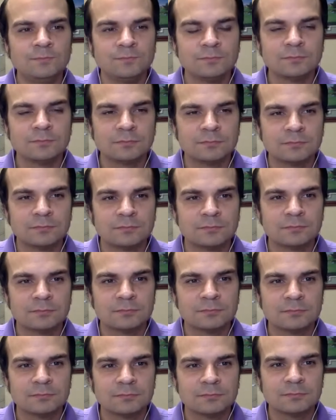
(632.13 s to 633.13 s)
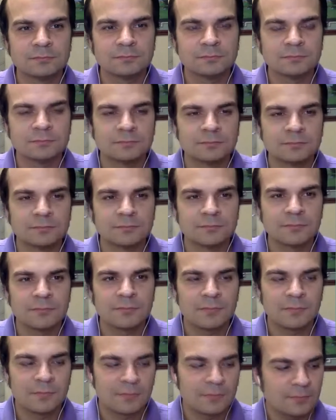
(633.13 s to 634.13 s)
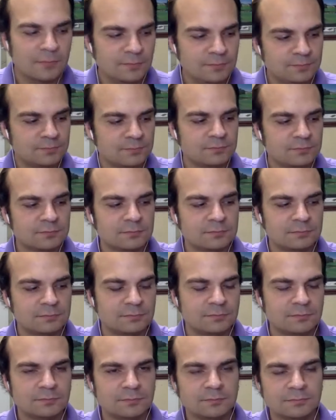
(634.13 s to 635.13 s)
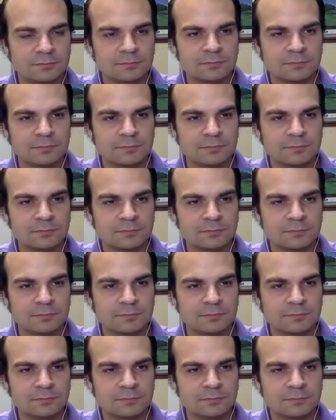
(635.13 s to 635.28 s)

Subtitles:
(silent)